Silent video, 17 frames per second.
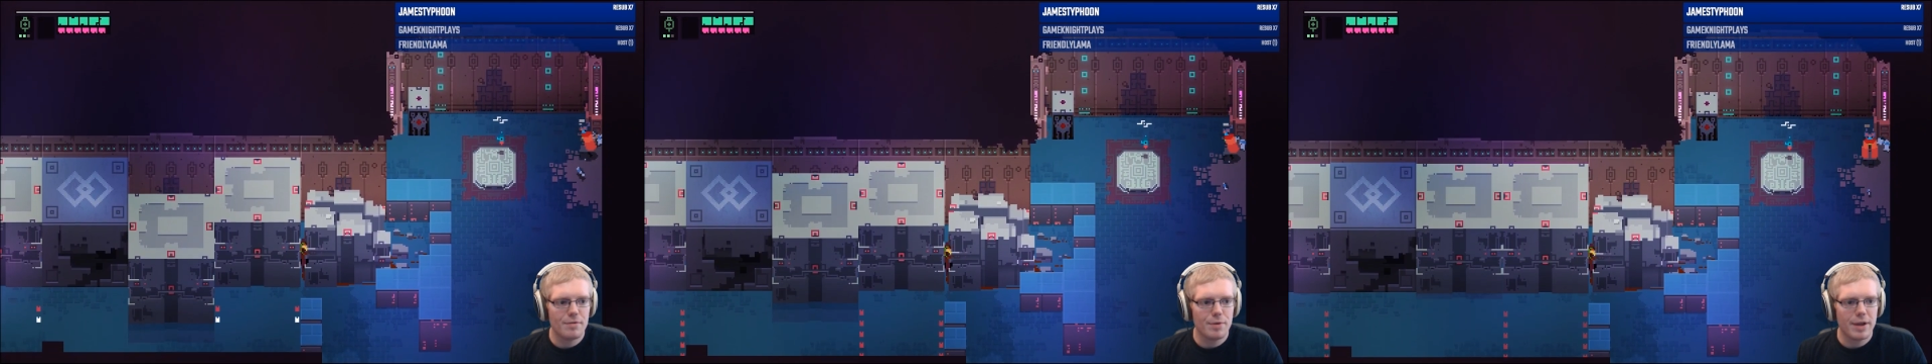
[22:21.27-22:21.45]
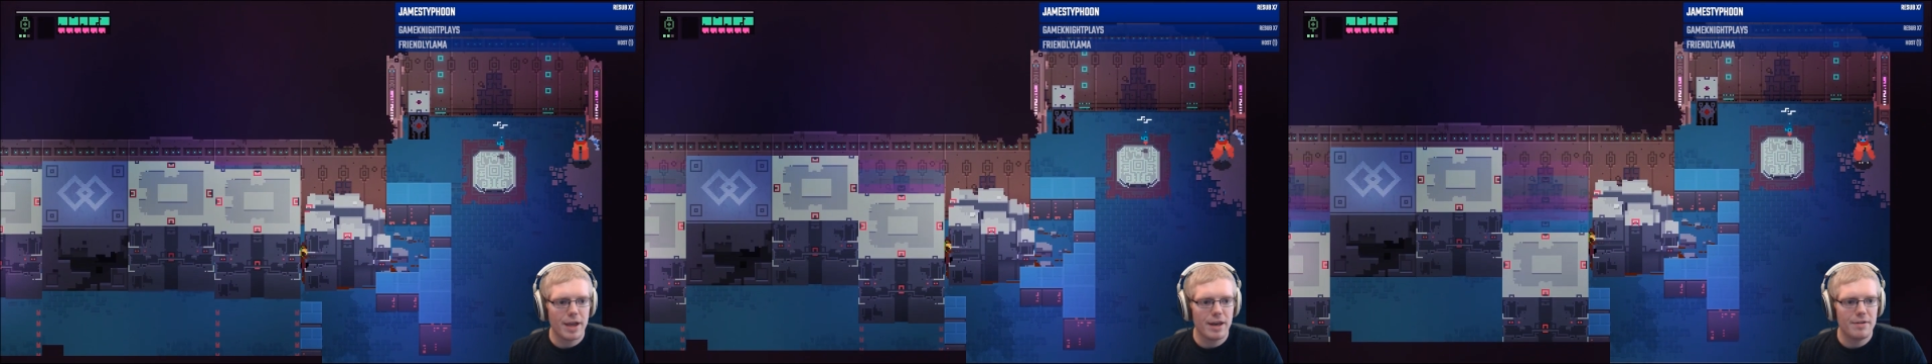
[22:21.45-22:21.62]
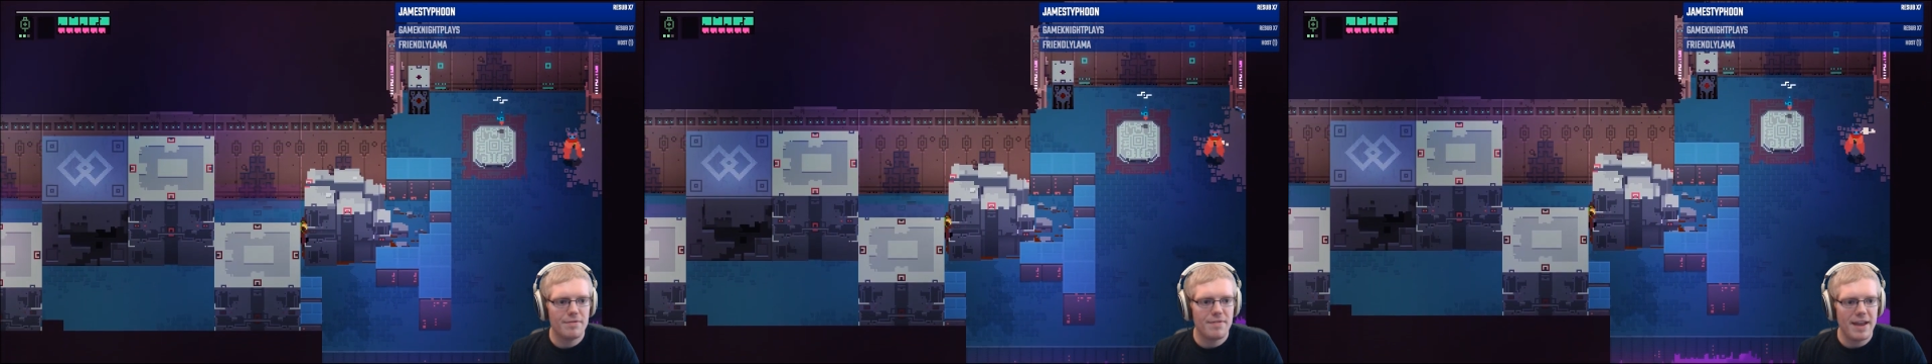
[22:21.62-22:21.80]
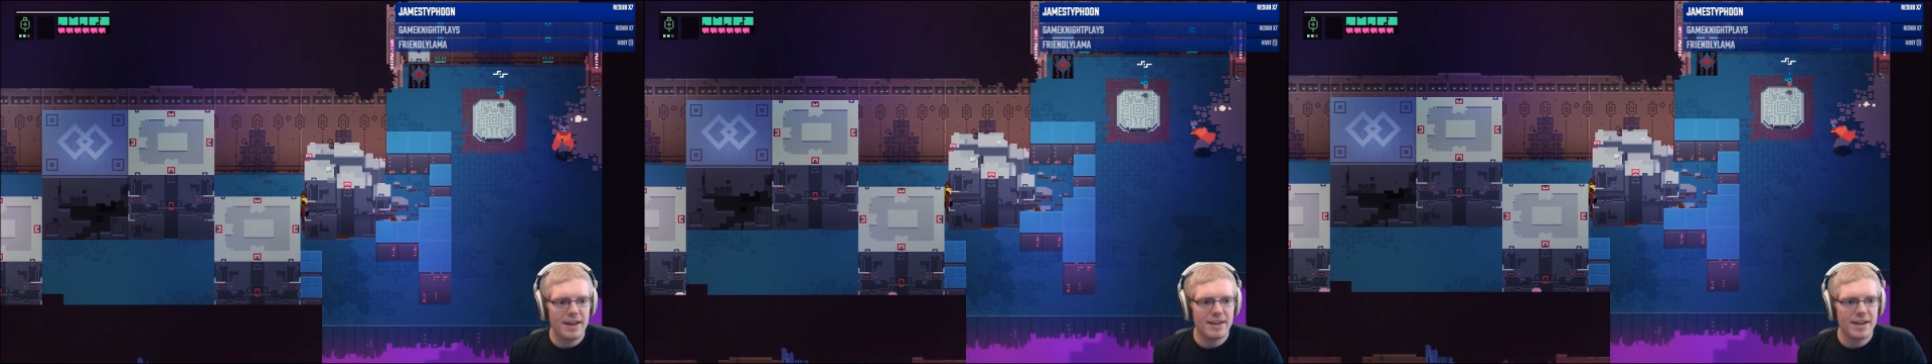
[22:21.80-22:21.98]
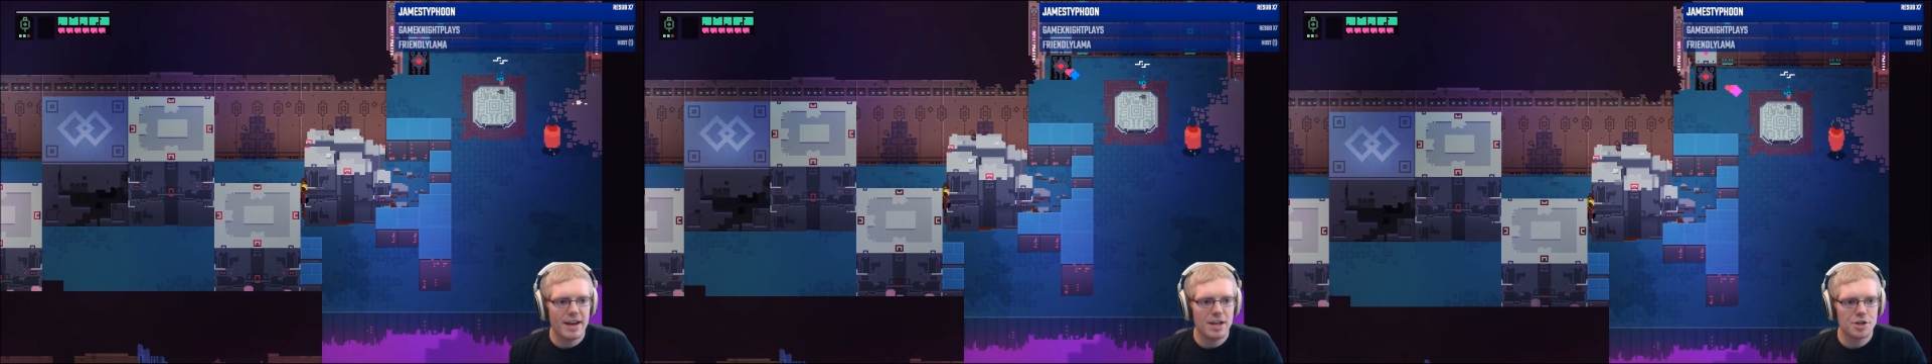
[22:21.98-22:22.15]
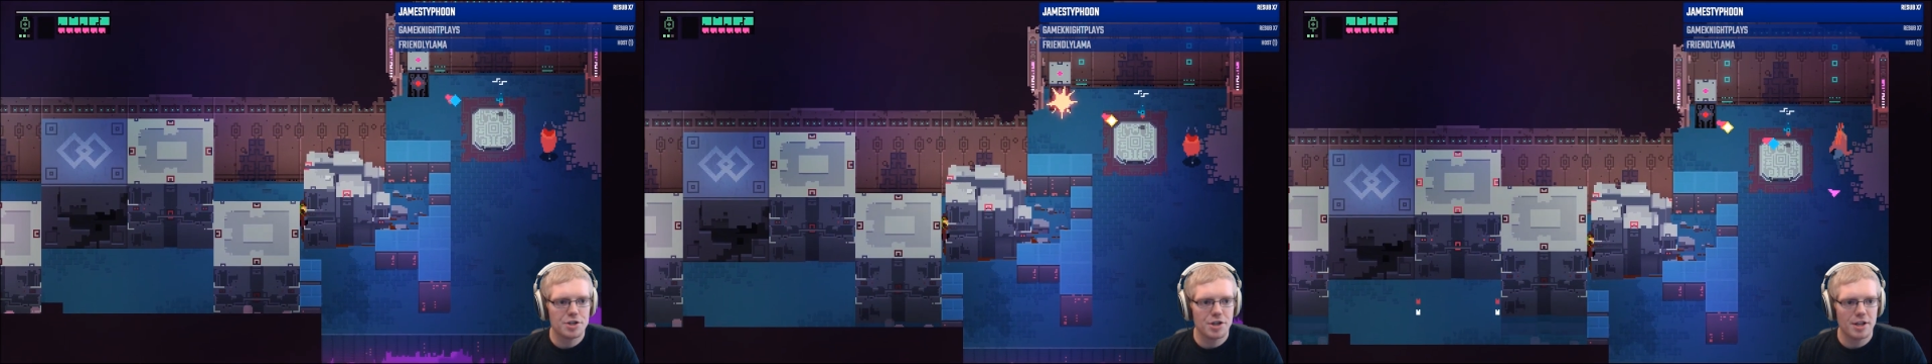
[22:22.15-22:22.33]
we can evade
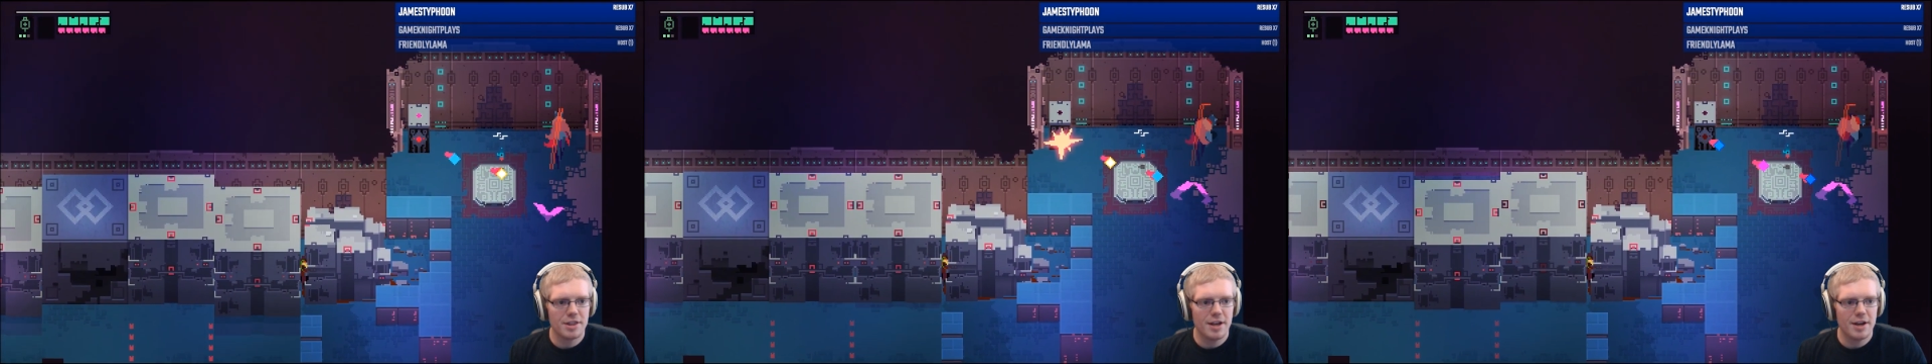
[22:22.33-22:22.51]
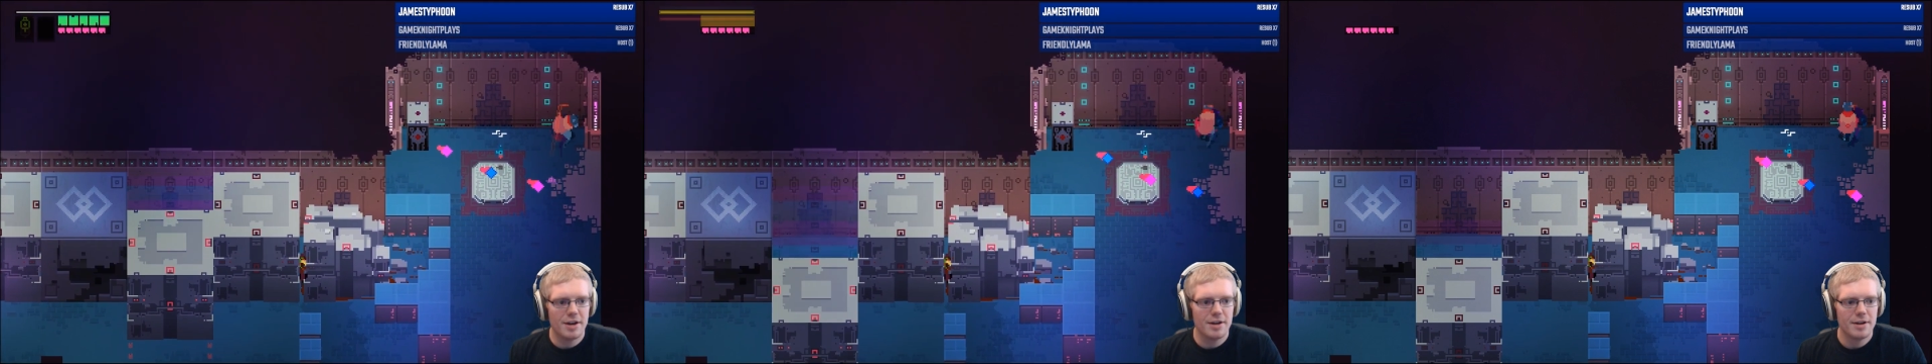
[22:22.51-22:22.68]
getting shot there.